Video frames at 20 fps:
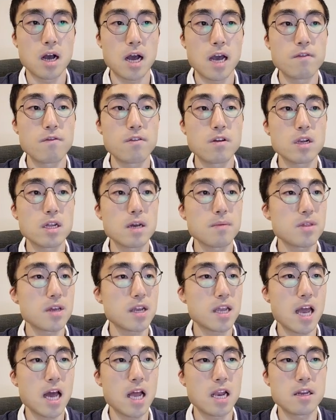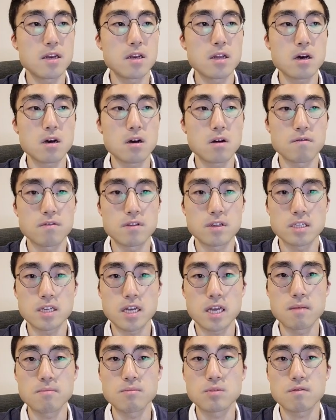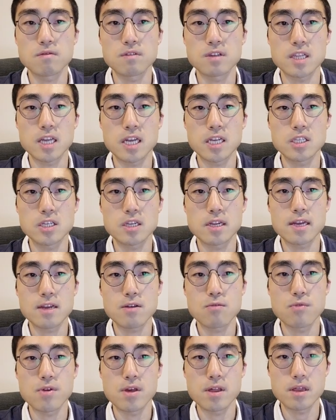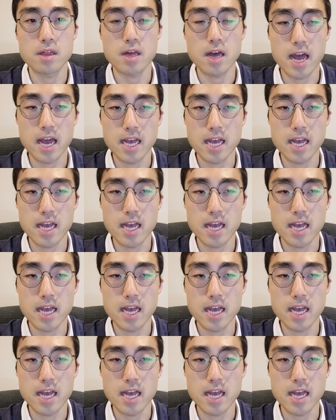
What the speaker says: I filled up the calendar of the teams of the test league with